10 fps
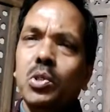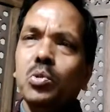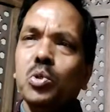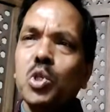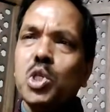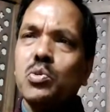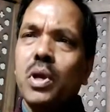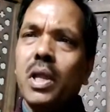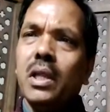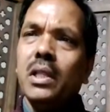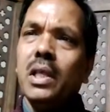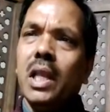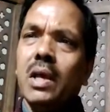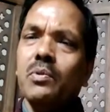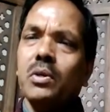do swear in the
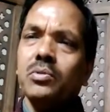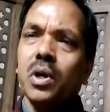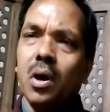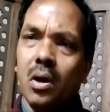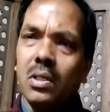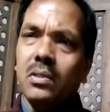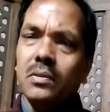name of God,